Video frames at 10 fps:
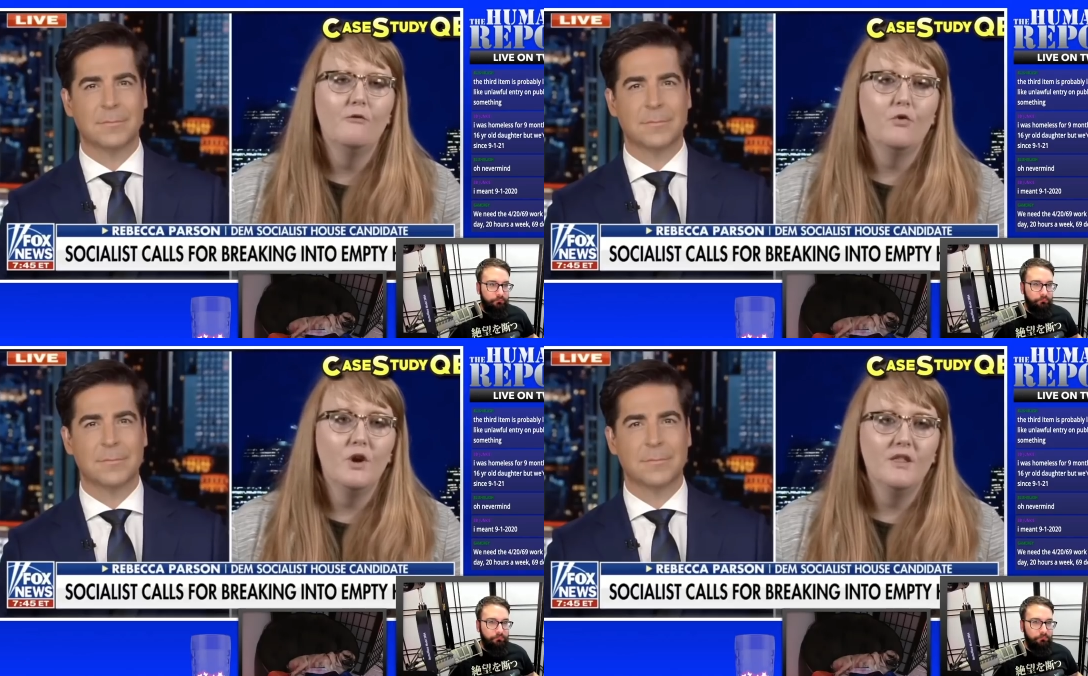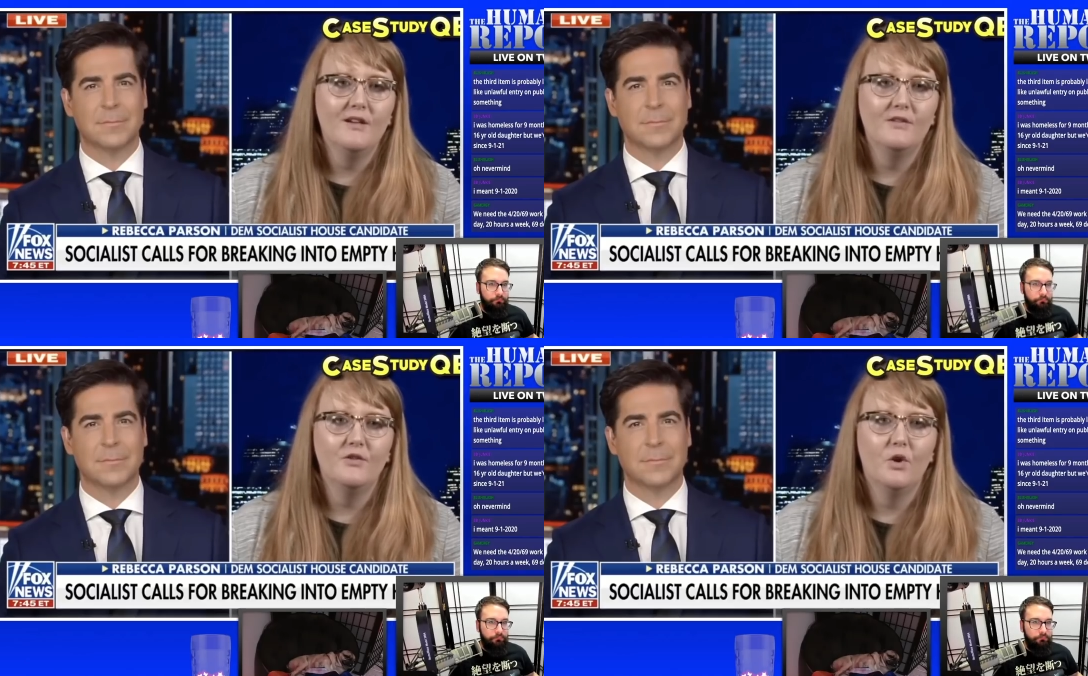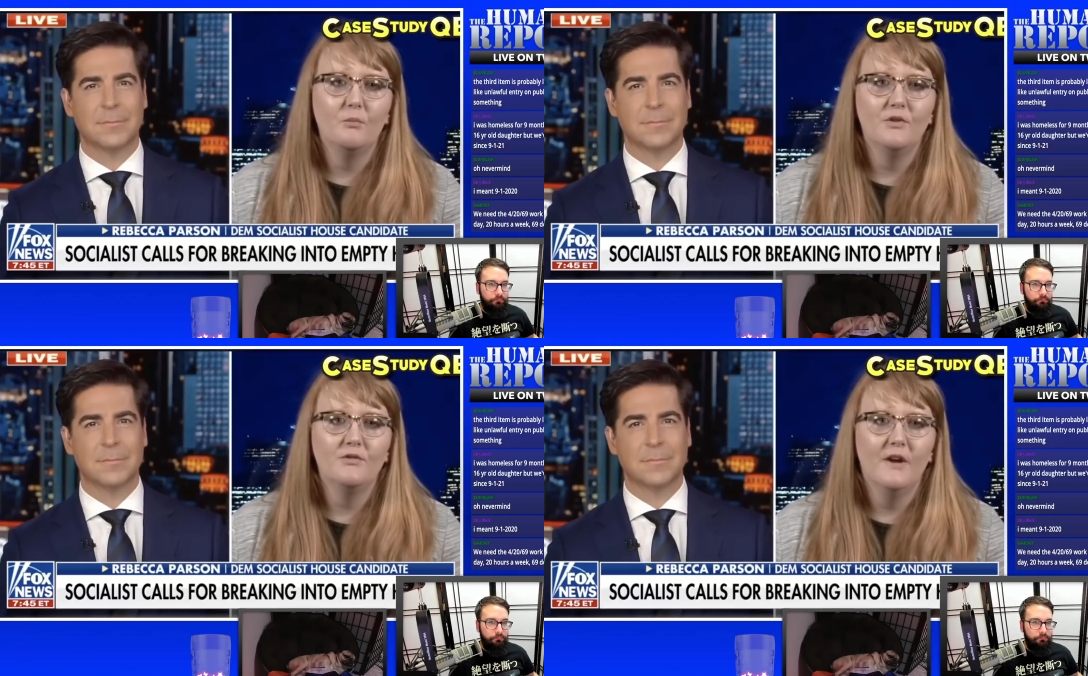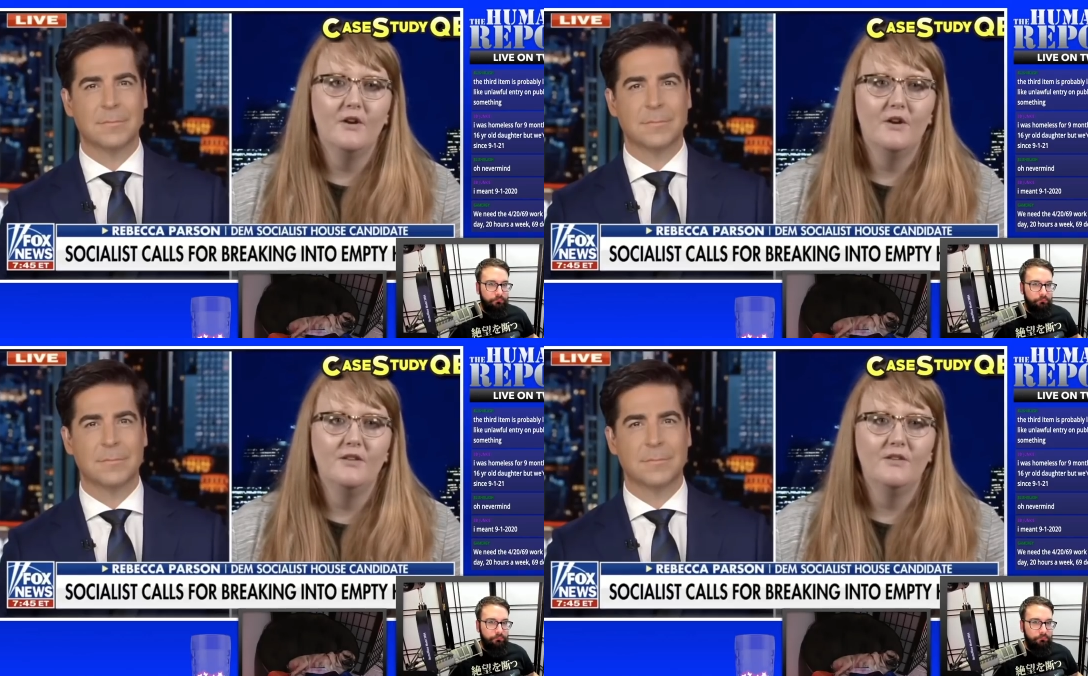Speaker 1: forty thousand homeless
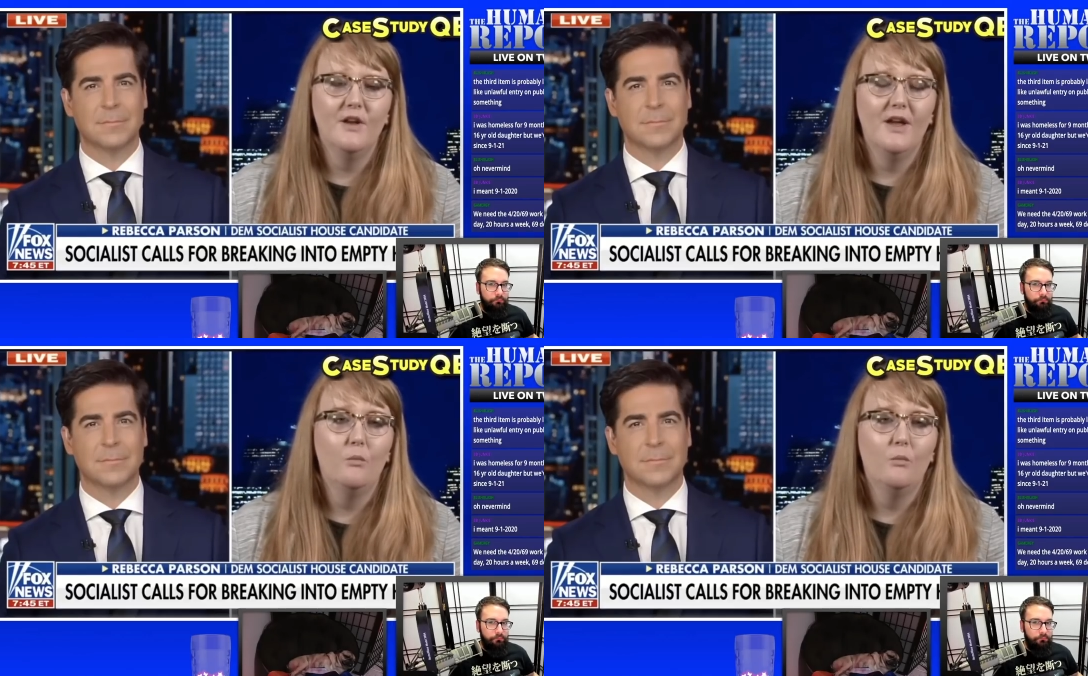veterans,